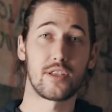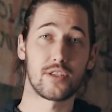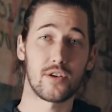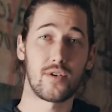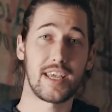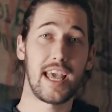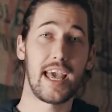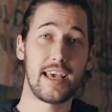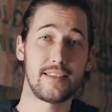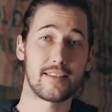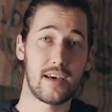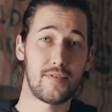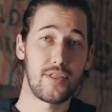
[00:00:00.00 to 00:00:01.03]
the Sony
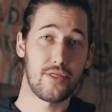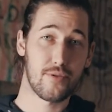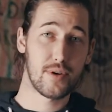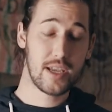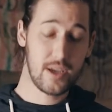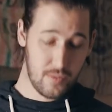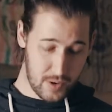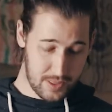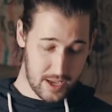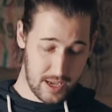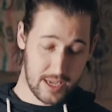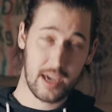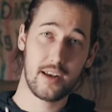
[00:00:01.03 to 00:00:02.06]
a7 III with
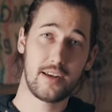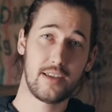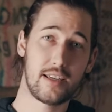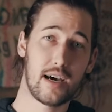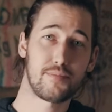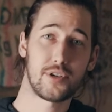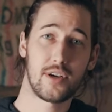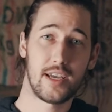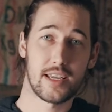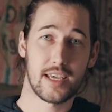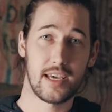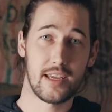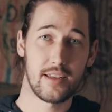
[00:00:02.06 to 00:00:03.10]
a Canon adapter and
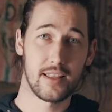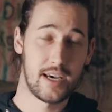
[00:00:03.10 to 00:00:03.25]
a Canon